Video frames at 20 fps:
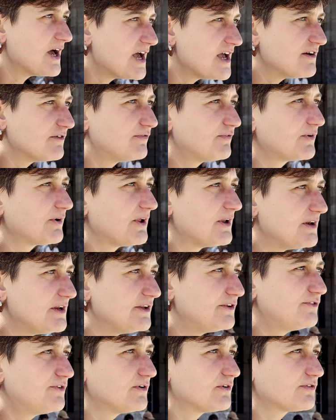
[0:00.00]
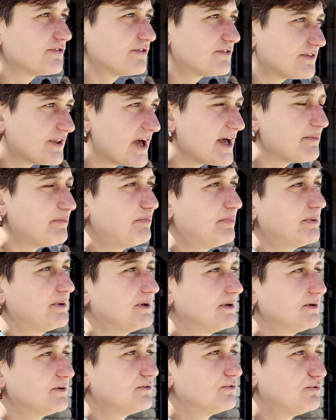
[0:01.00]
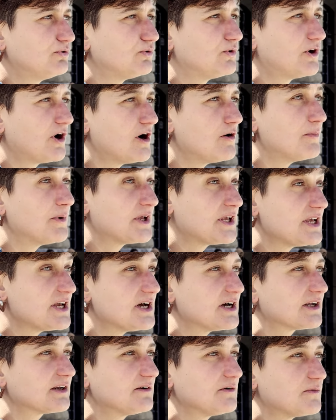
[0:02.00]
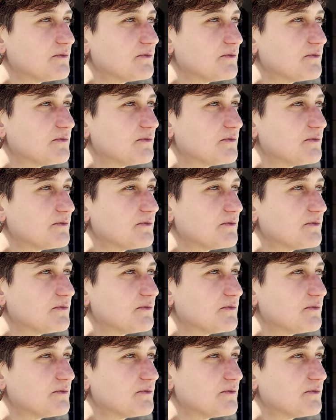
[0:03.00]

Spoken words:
every little step to come here